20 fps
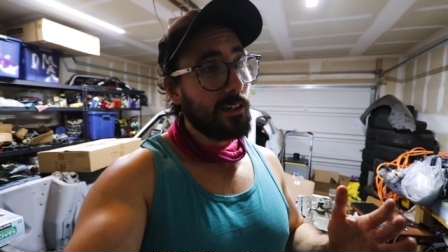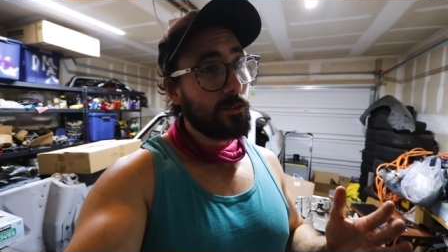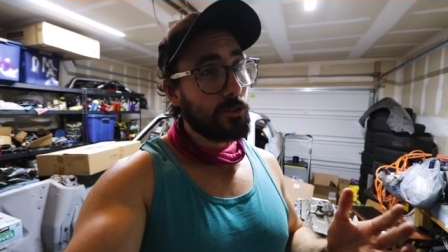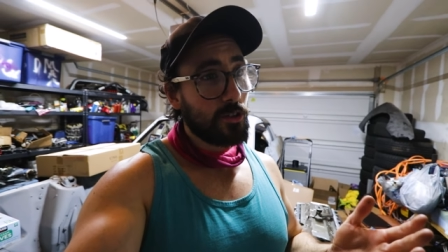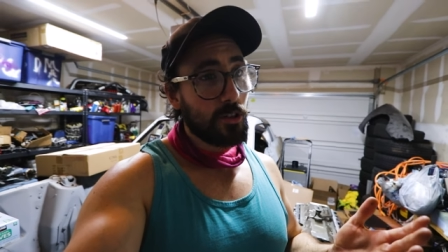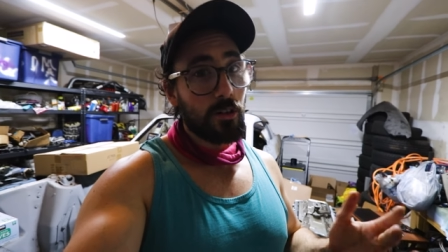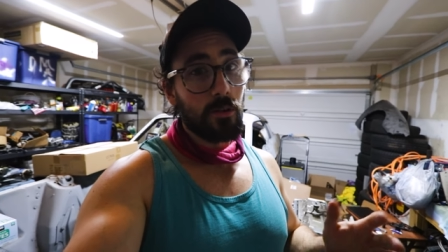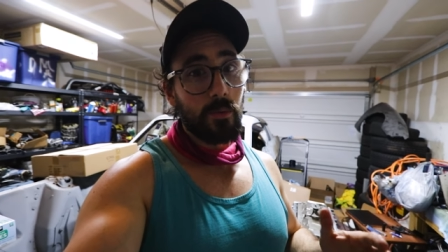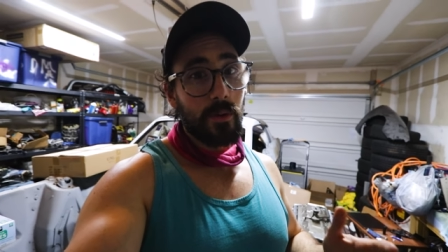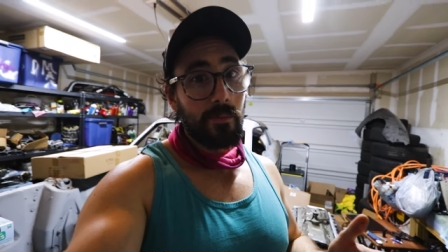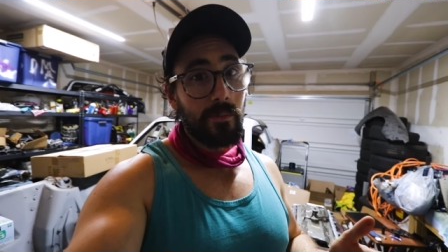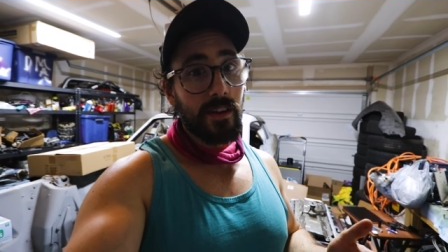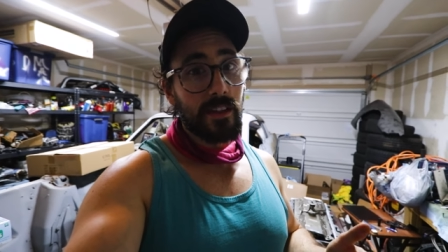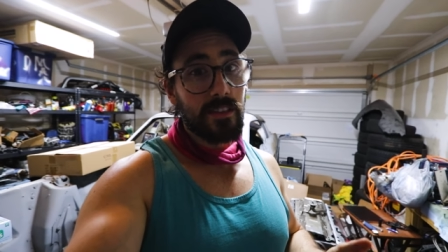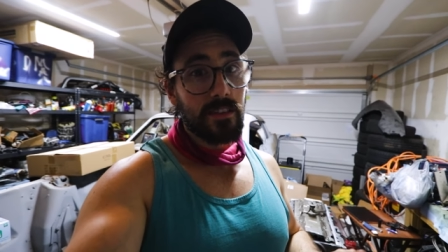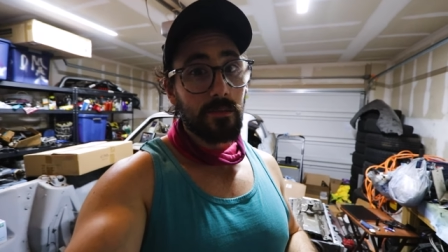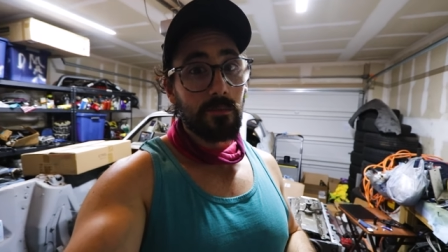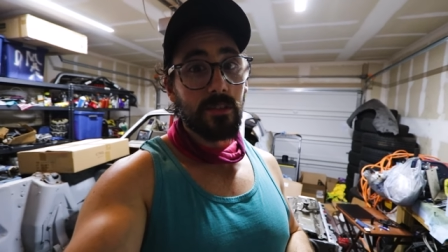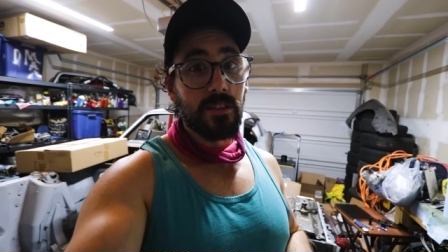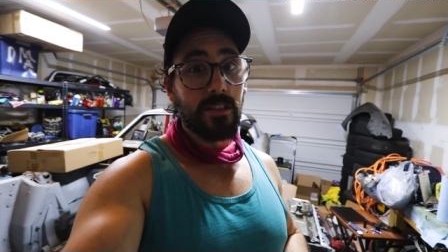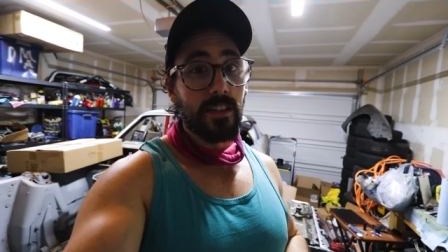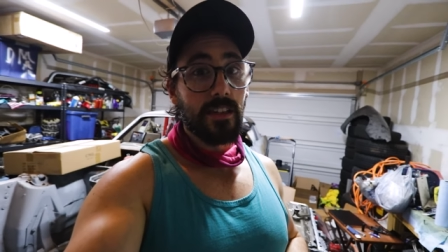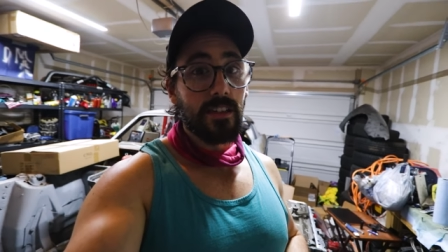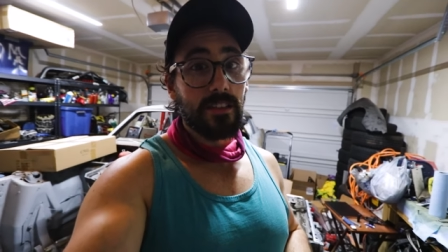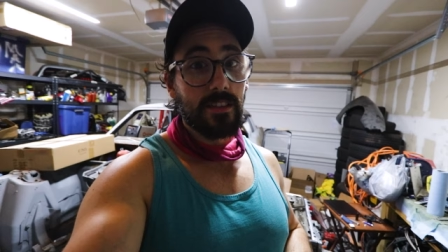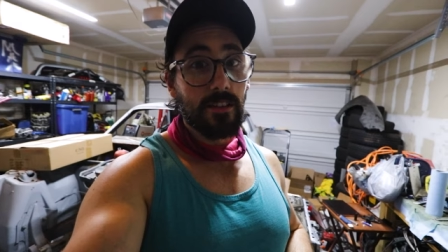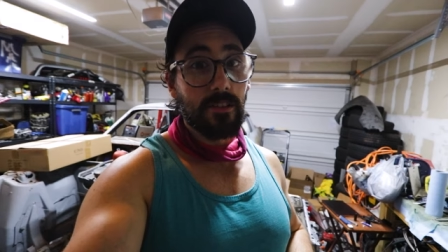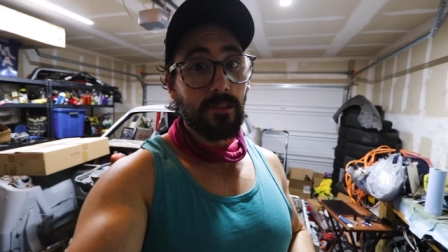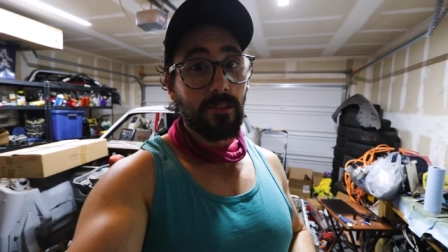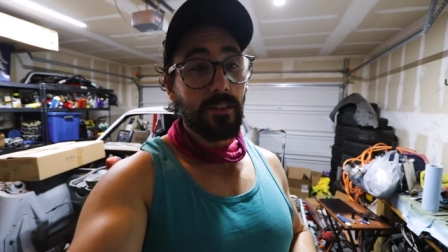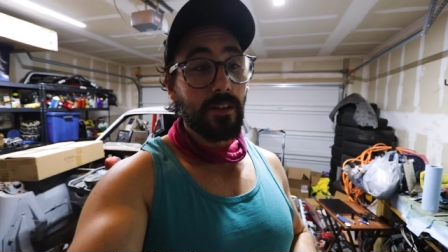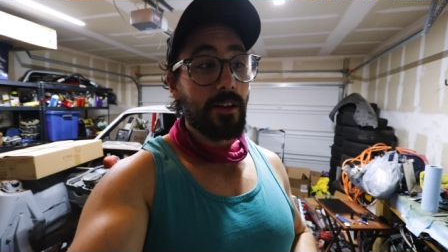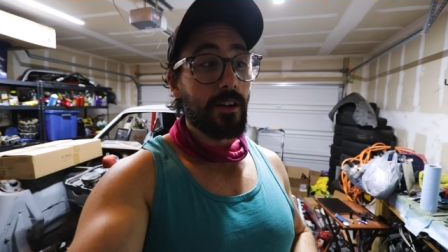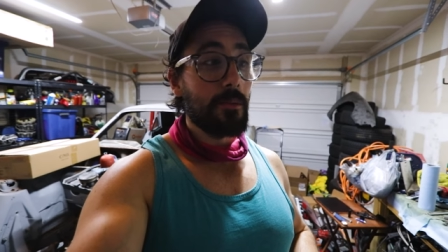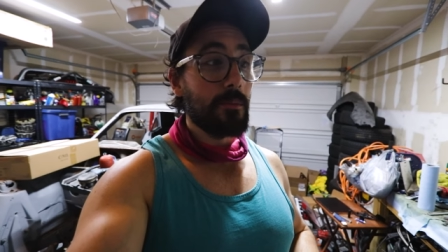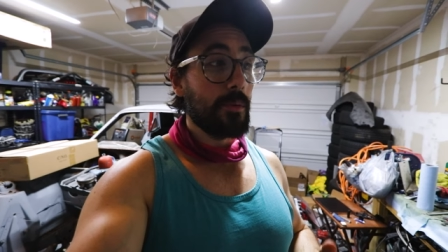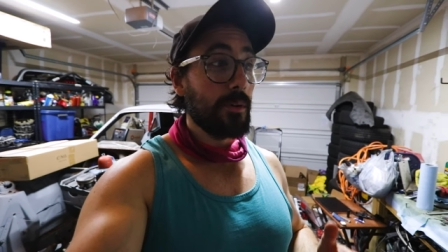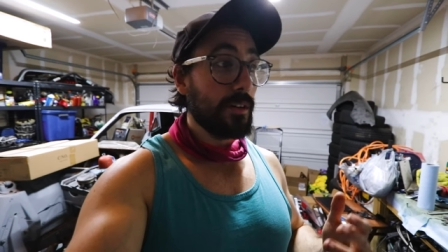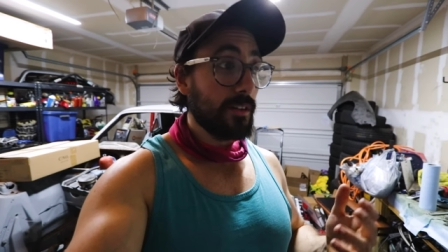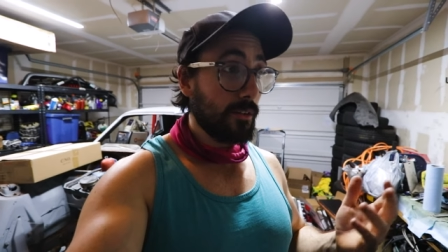sure we made some mistakes here and
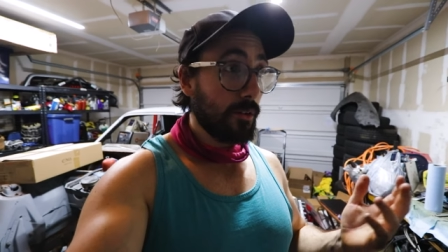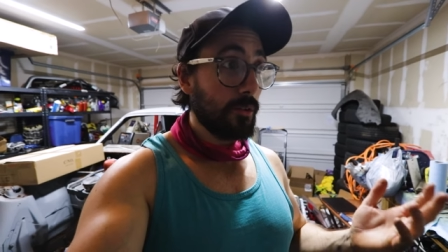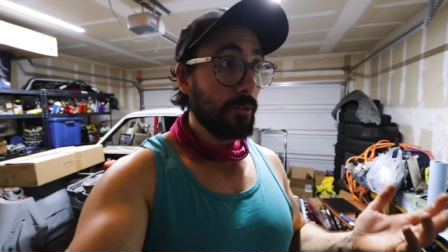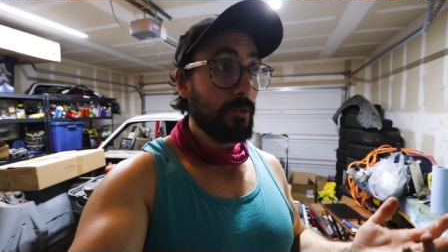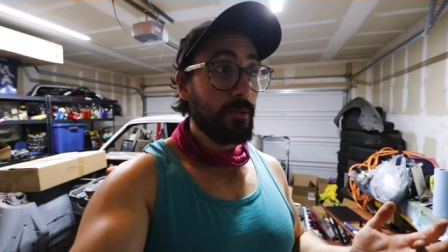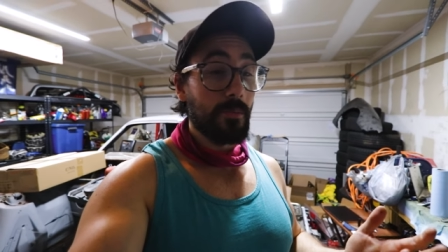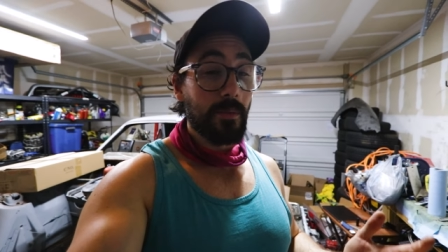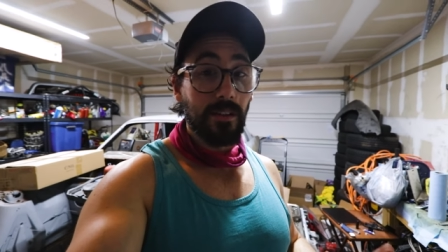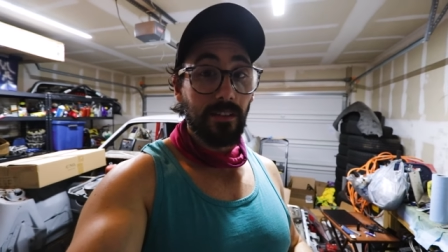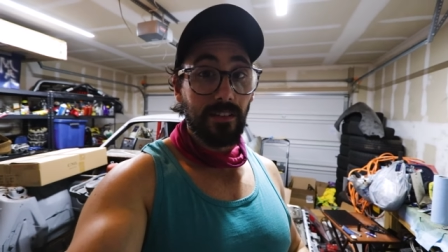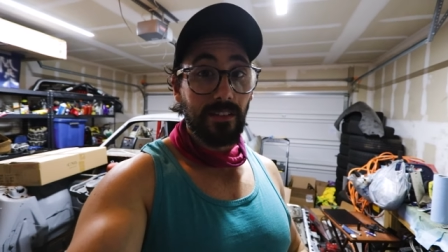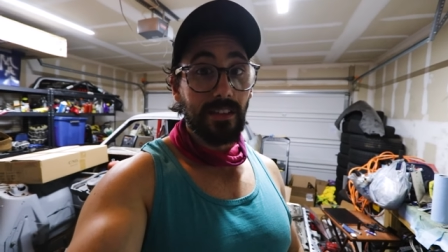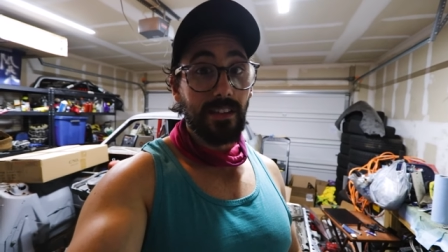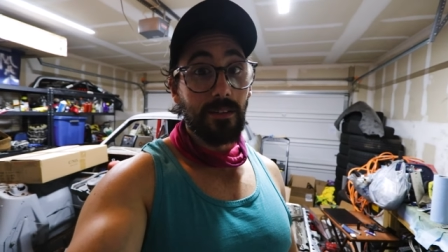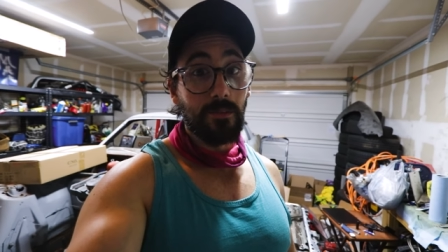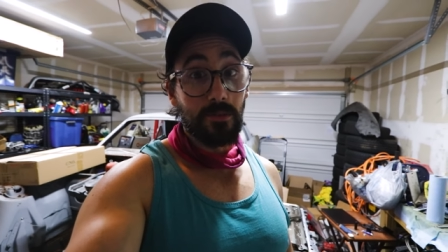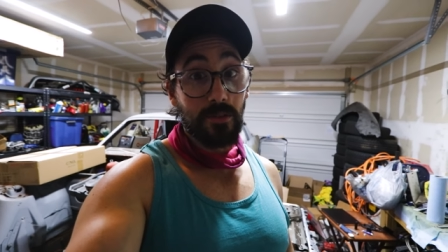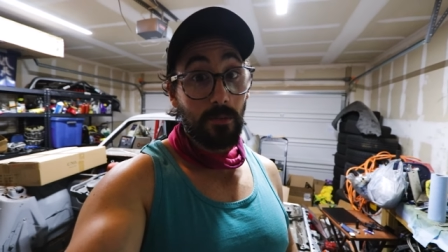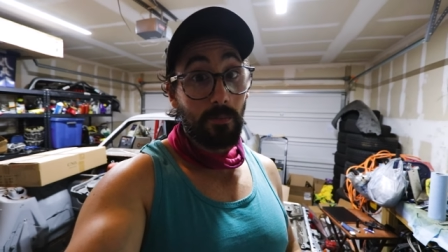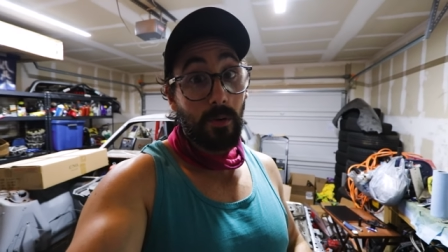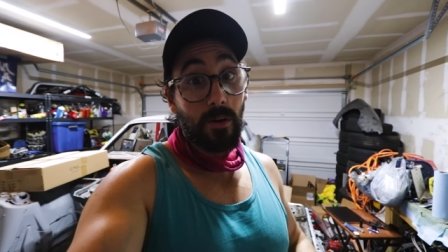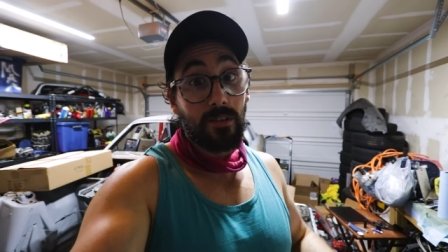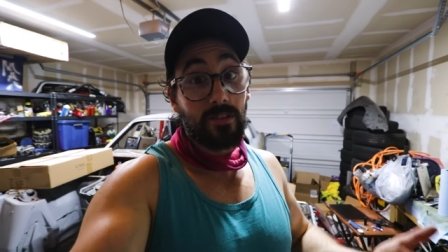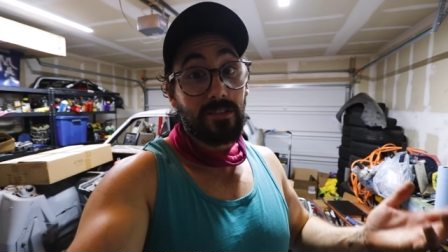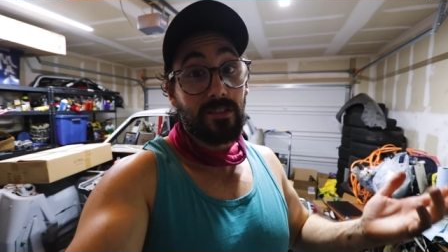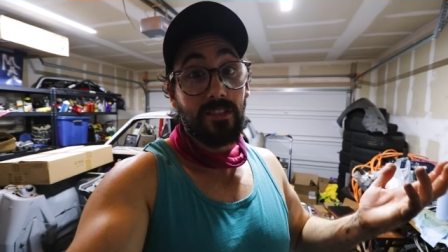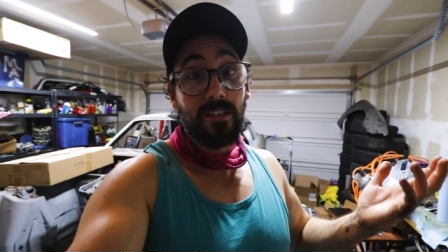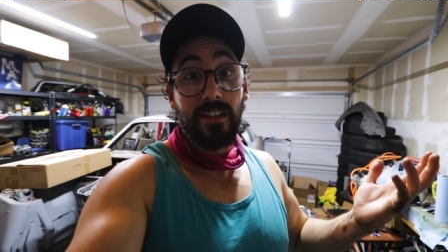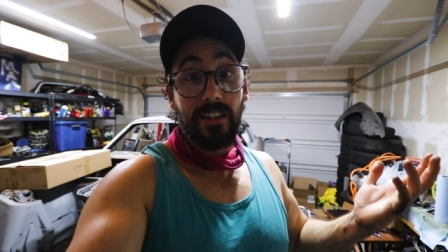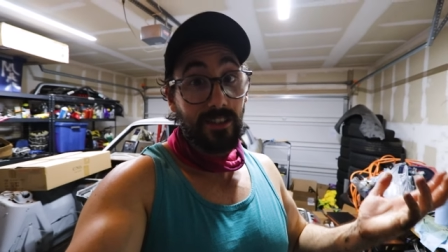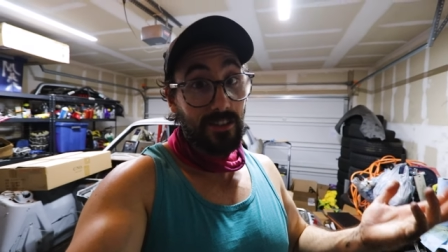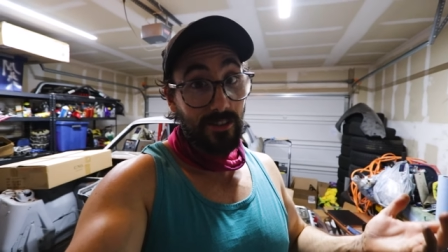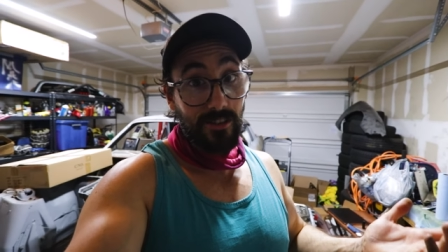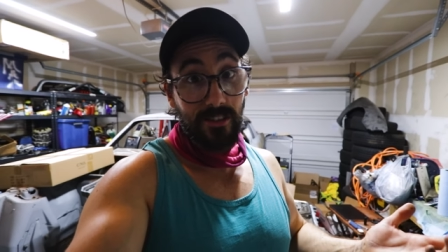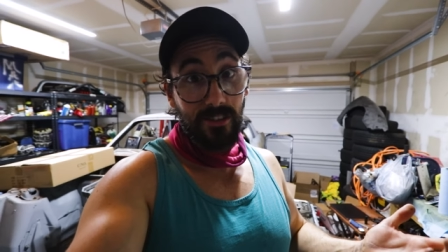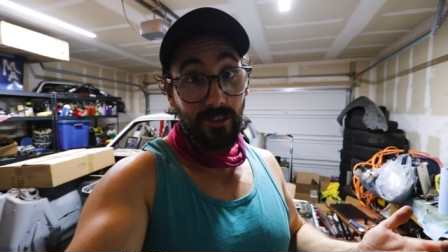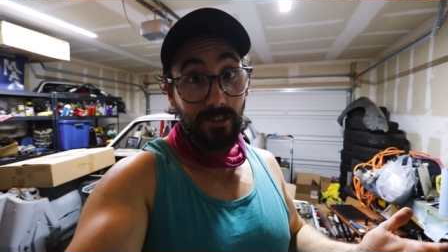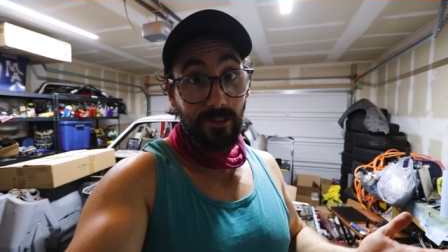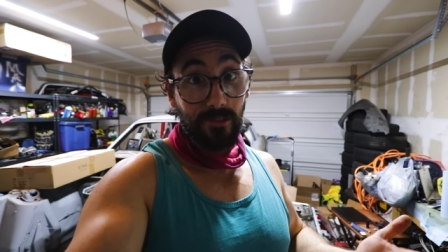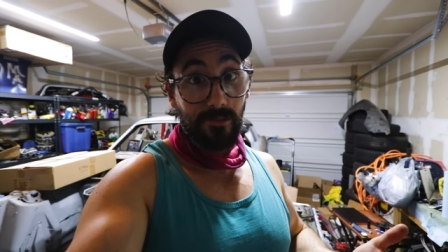there but ultimately it was a part
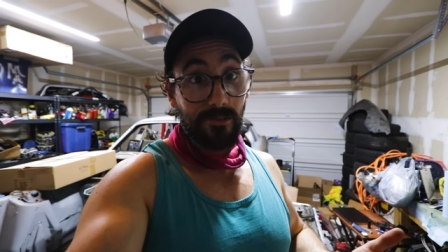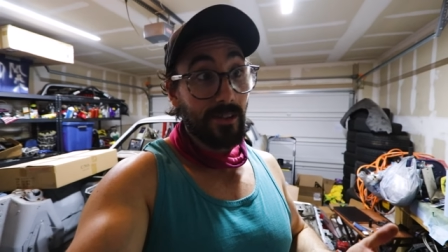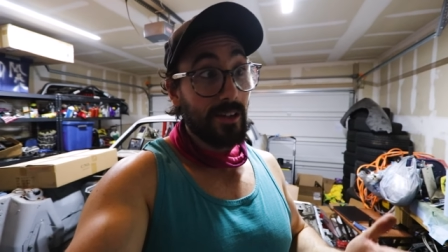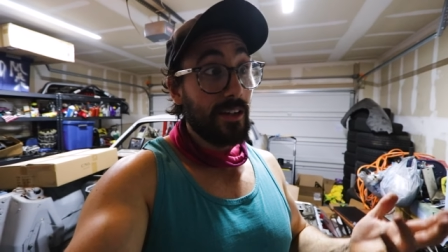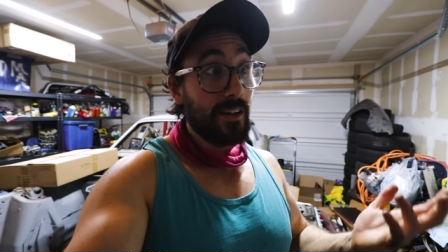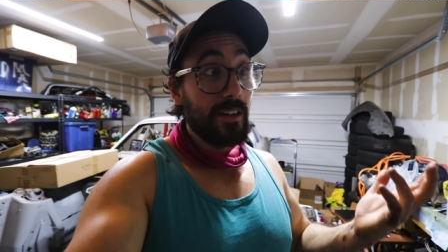selection issue